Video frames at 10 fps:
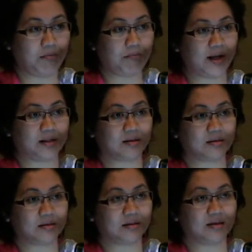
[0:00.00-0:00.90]

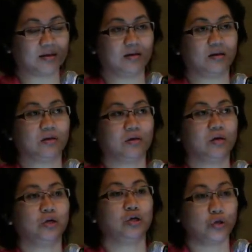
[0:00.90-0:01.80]
but
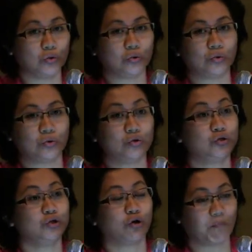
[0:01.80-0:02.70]
you
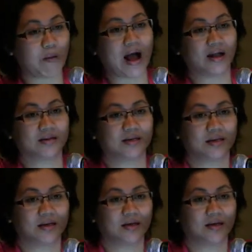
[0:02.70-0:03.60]
do your part
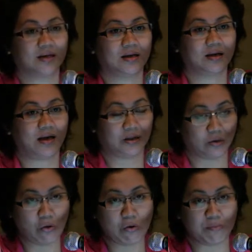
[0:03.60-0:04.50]
at
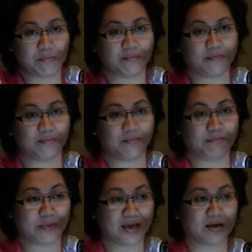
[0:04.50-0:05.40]
home,
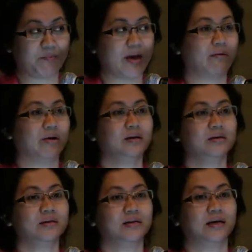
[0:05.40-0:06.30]
being a parent.